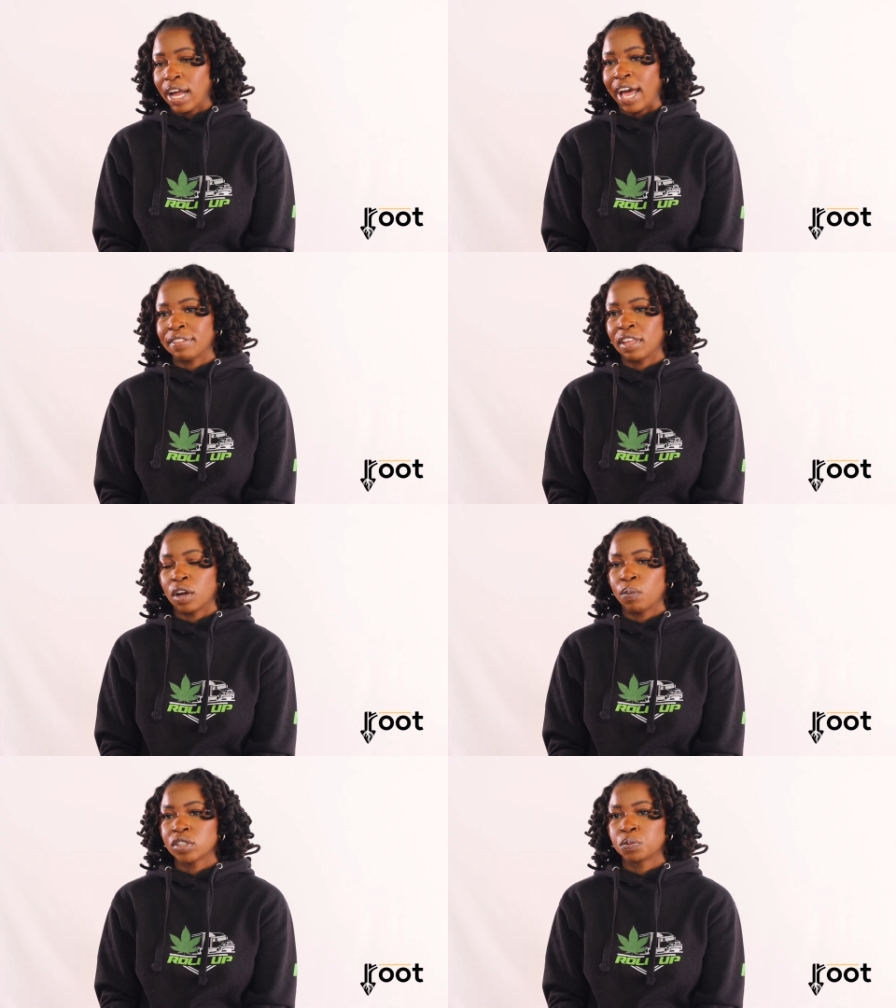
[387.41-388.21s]
I
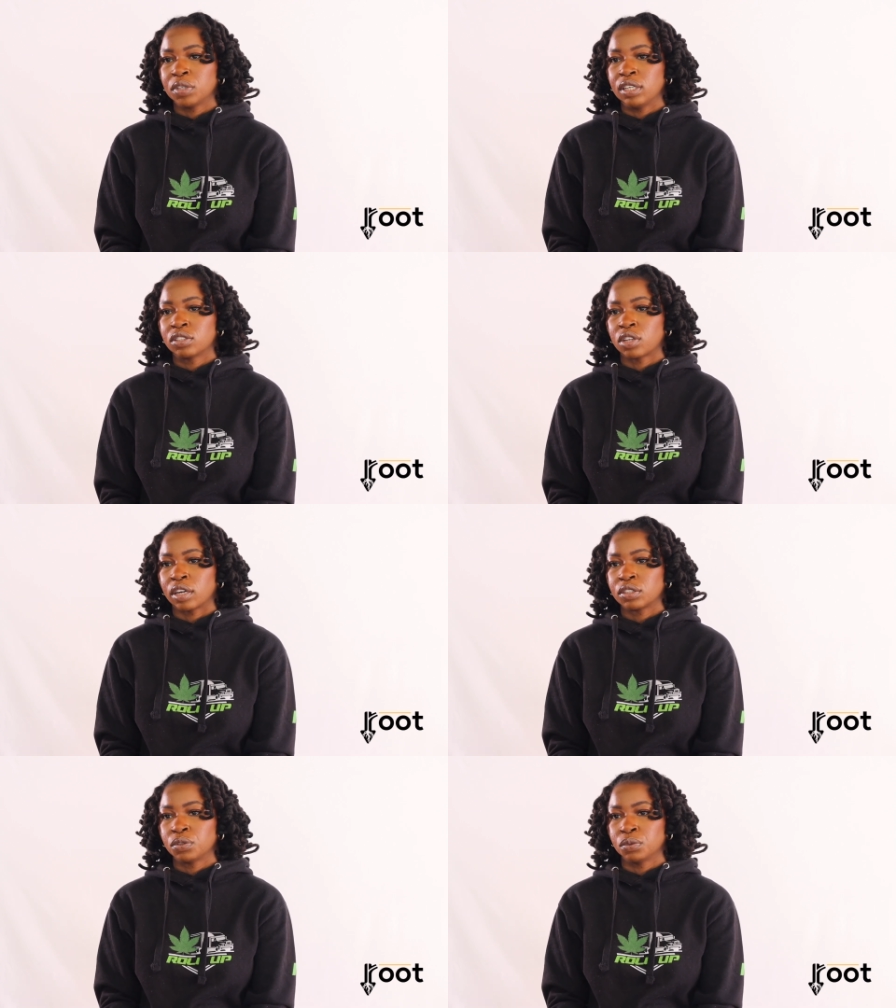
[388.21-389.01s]
think once we
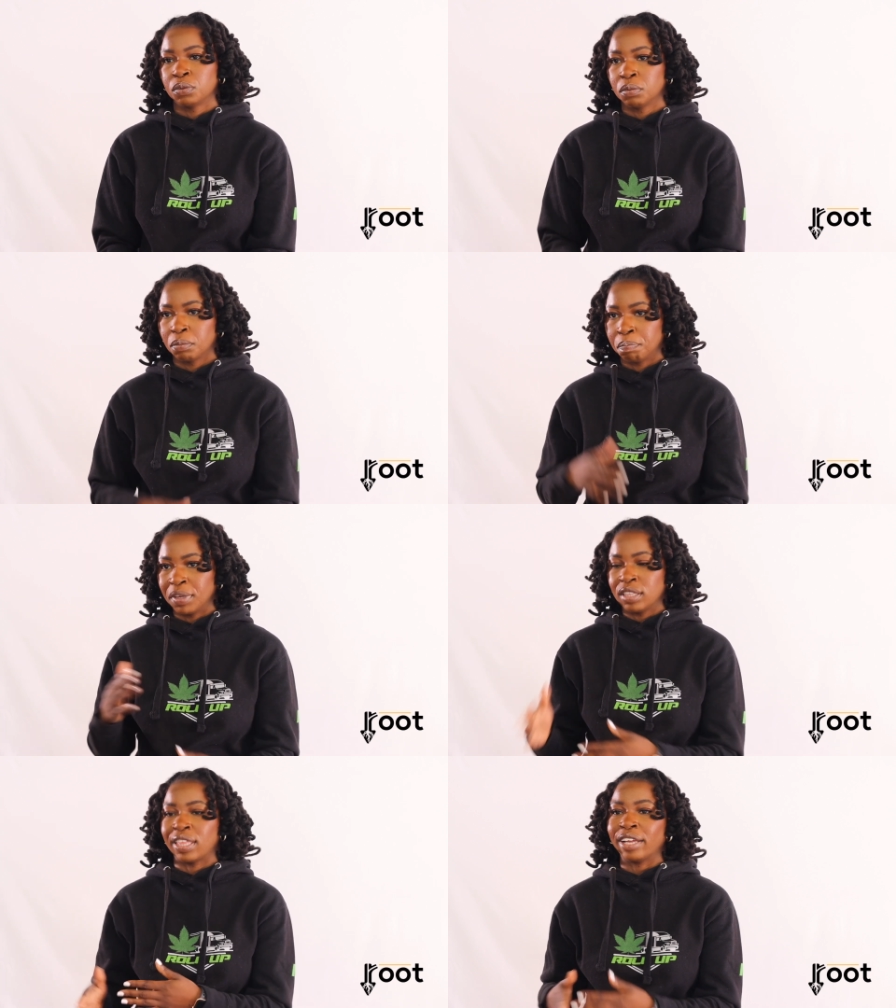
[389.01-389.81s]
start to
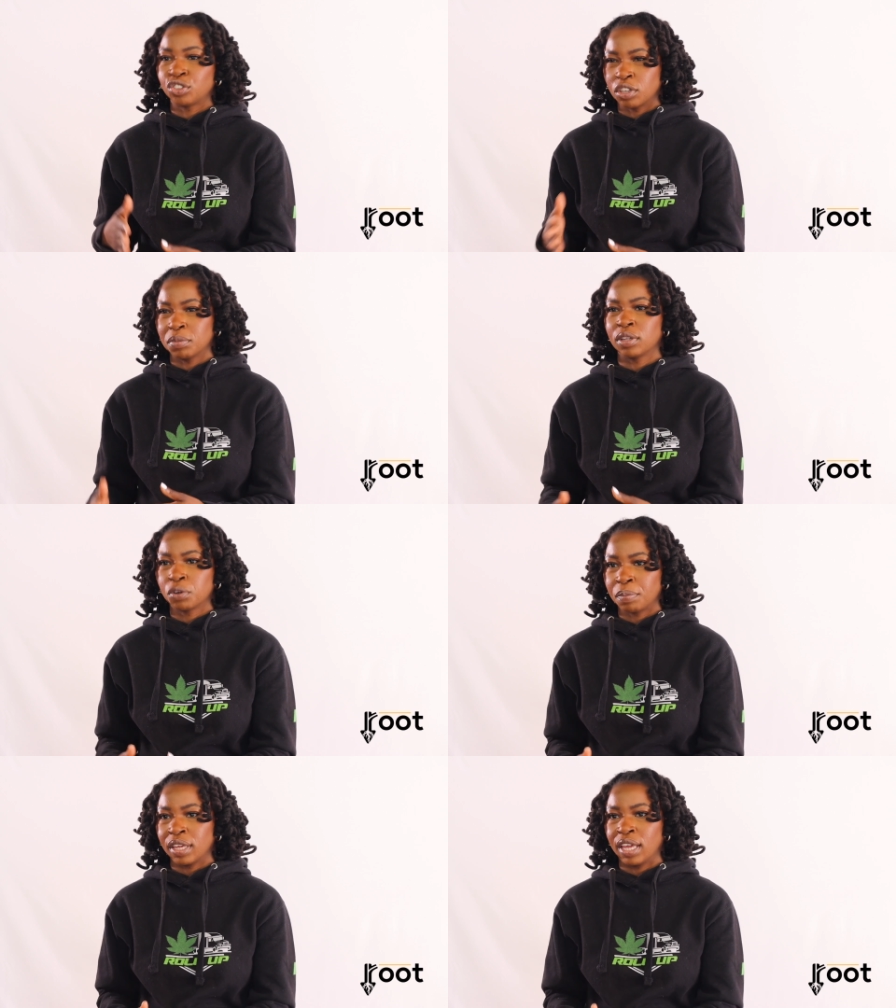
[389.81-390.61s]
beat that drum a
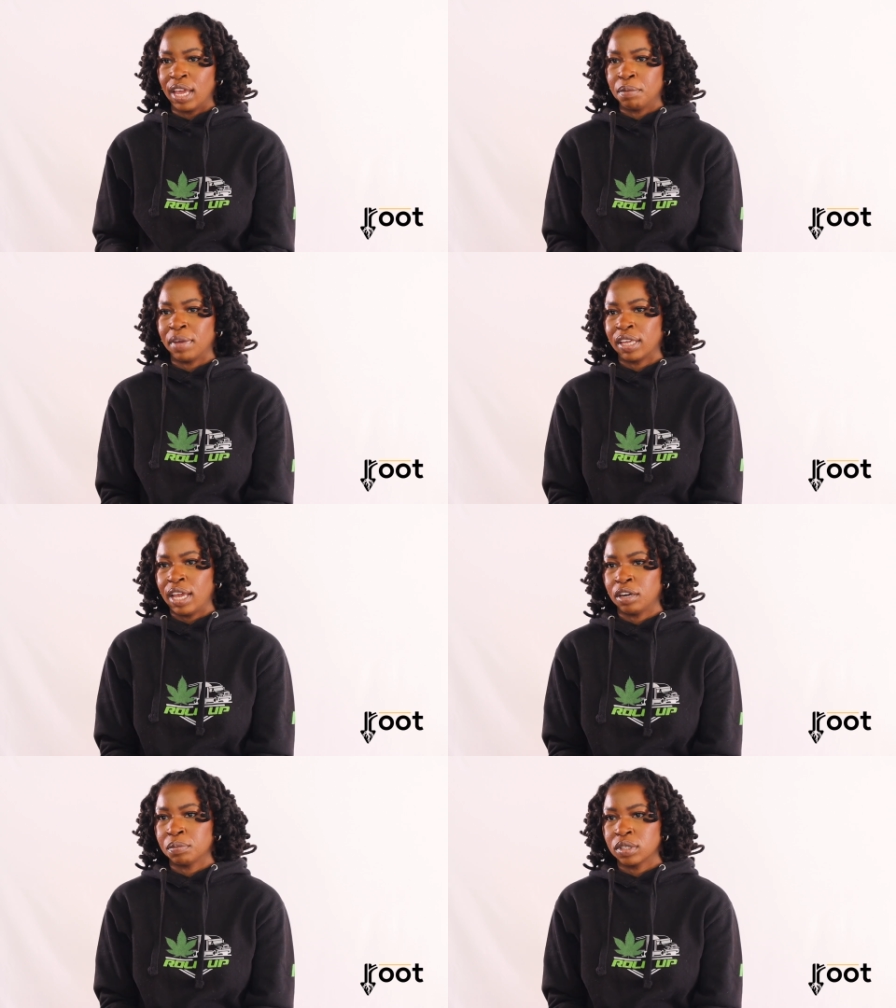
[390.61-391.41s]
little bit and make
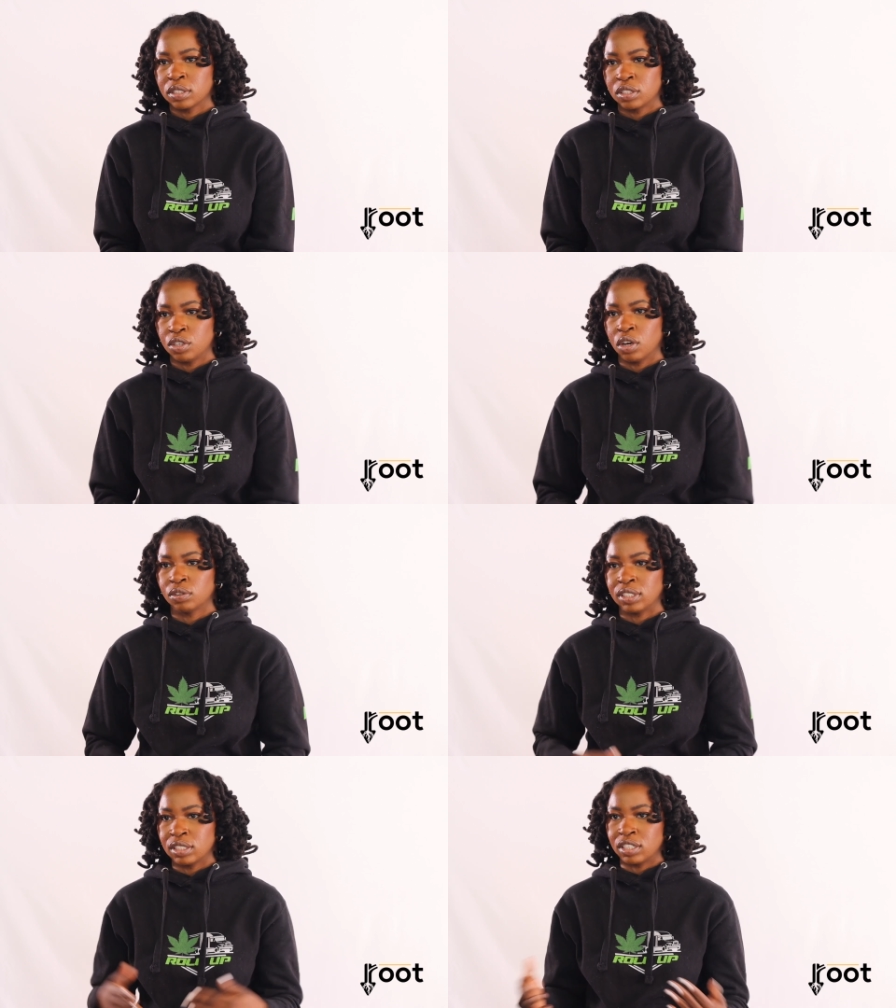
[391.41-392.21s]
cannabis,
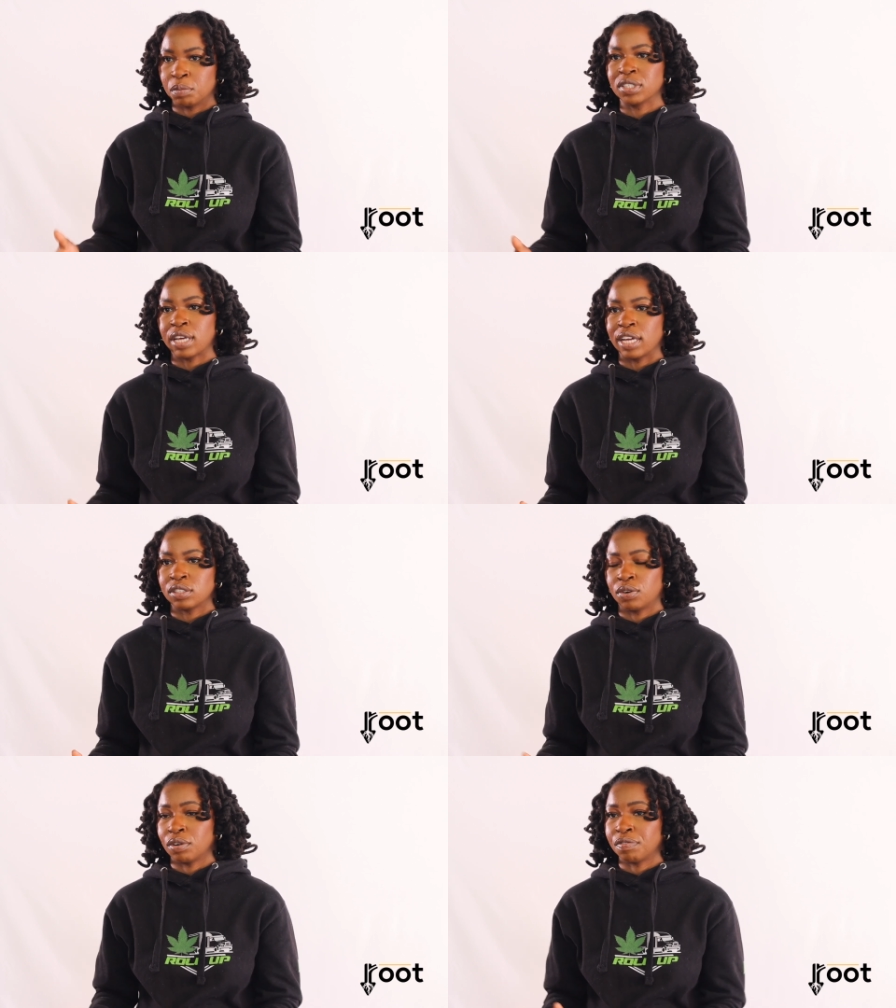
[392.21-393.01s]
destigmatize
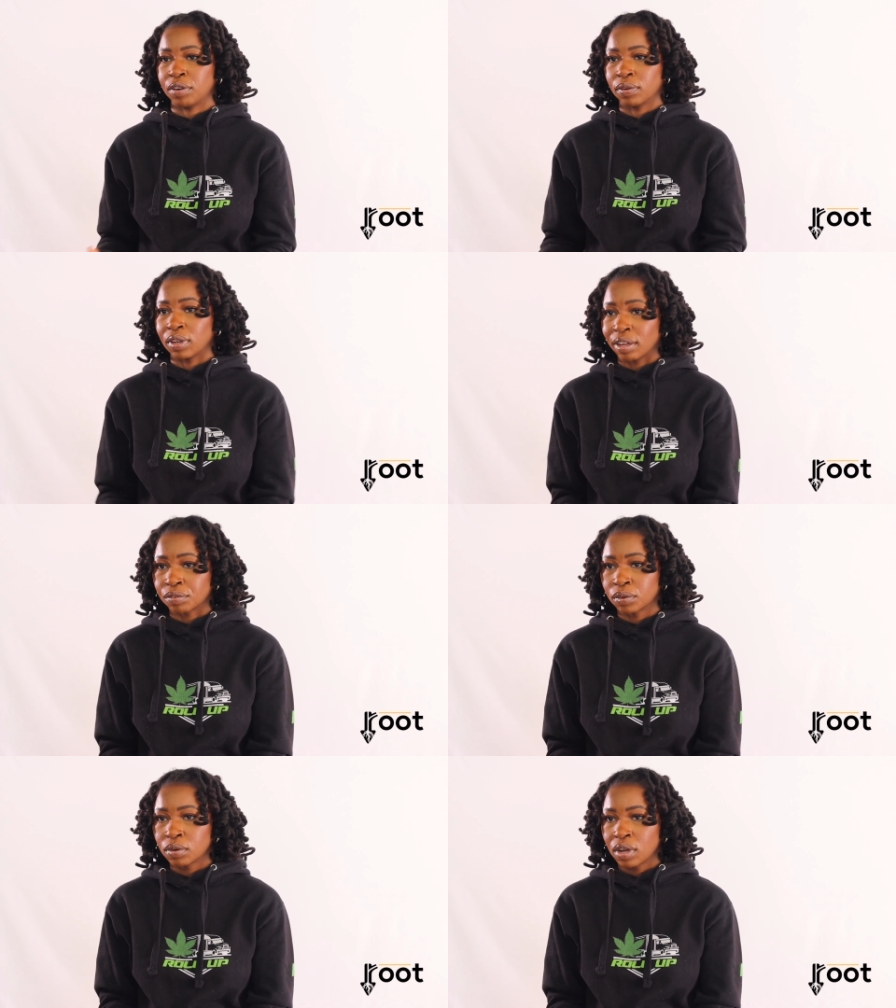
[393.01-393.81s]
it on a federal
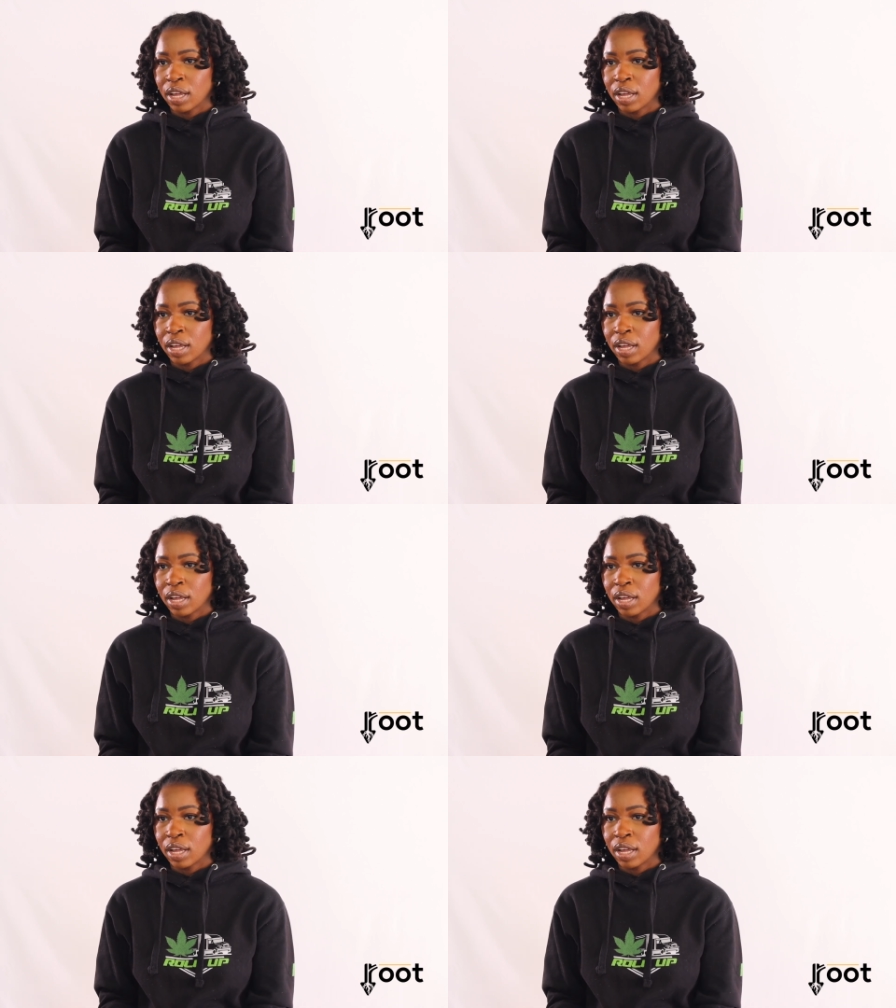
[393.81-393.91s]
level,